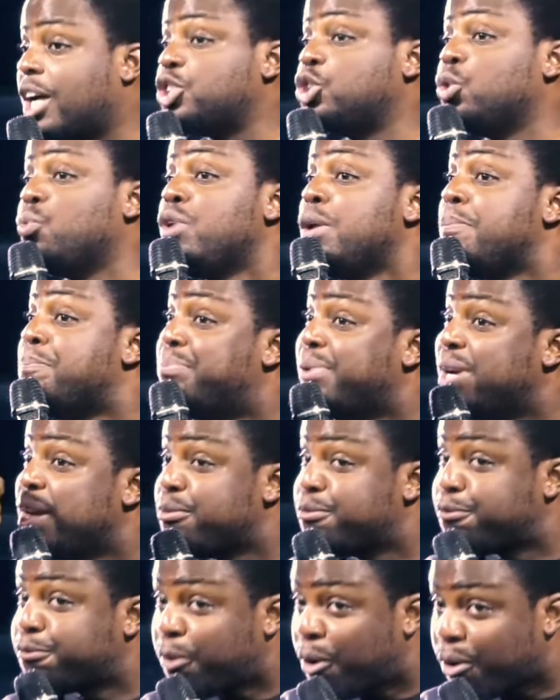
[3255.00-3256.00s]
that you will
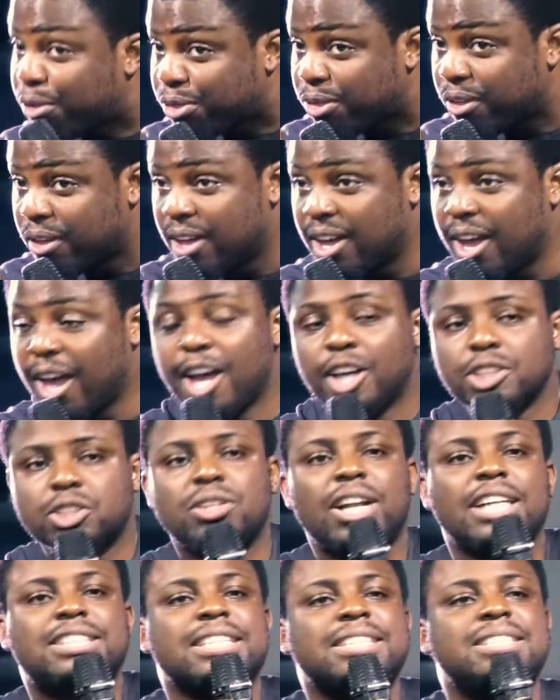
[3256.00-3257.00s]
bring forth. So
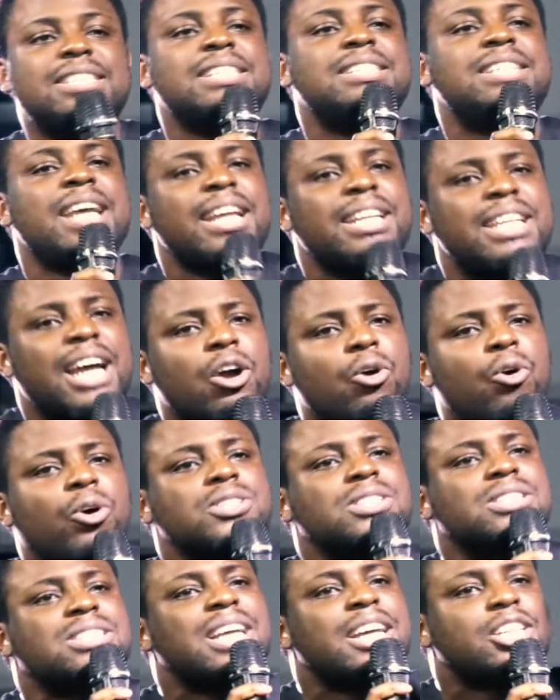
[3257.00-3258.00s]
that in the day that
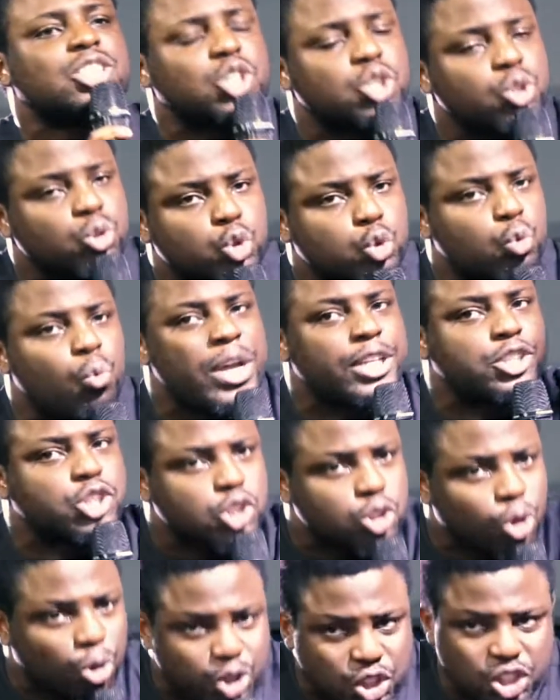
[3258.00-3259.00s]
God takes you to a
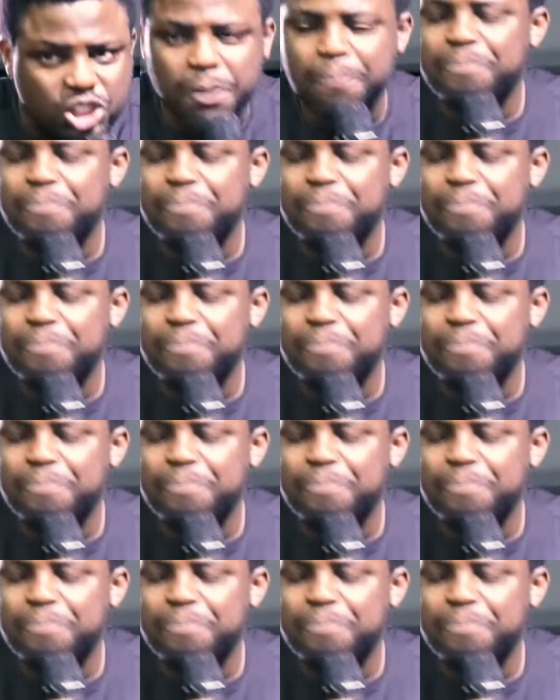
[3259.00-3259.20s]
church,